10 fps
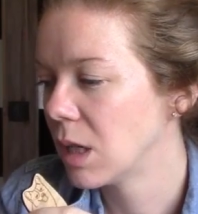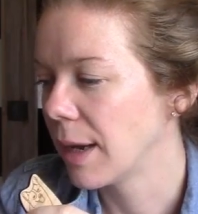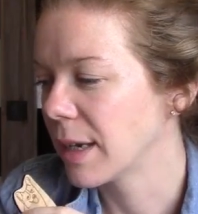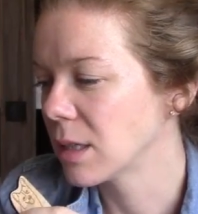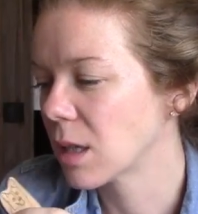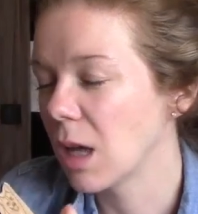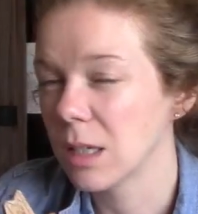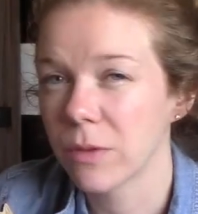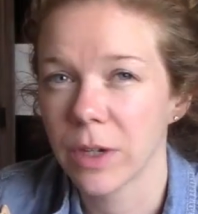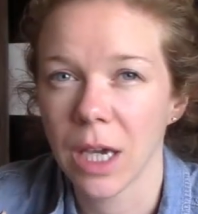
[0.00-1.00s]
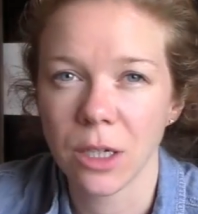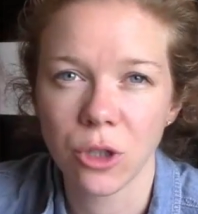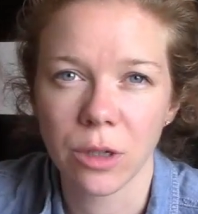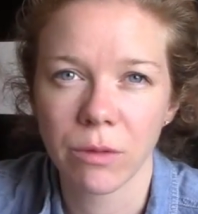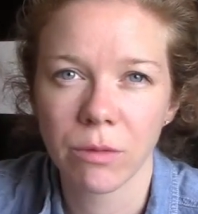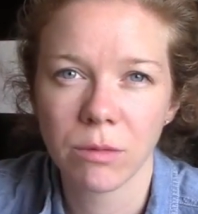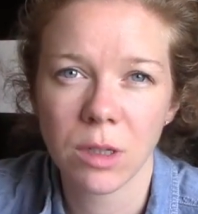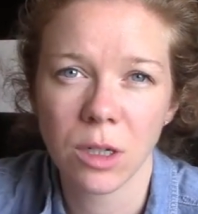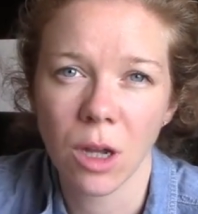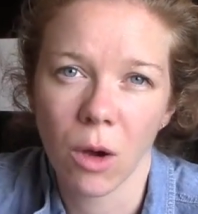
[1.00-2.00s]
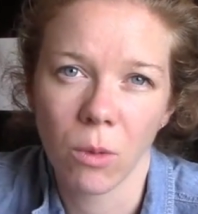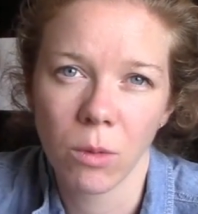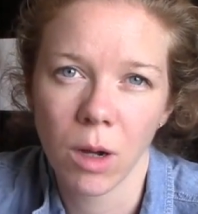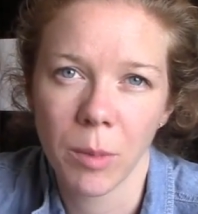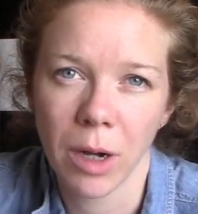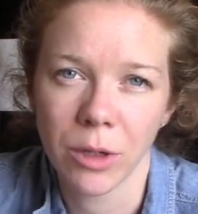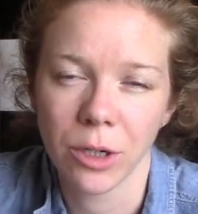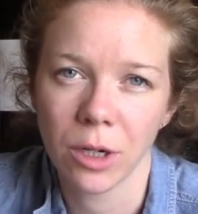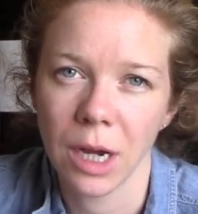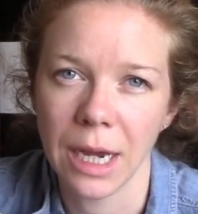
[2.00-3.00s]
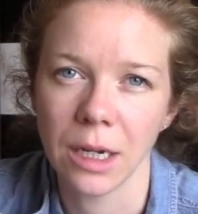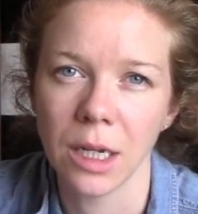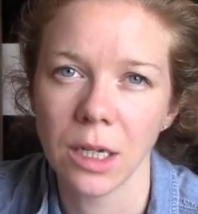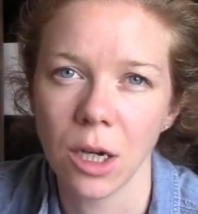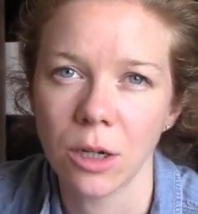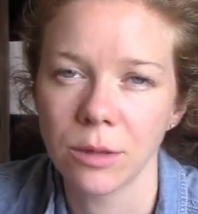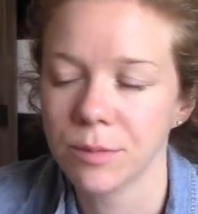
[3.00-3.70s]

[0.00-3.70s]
guess, classification to know about your hand knit yarn.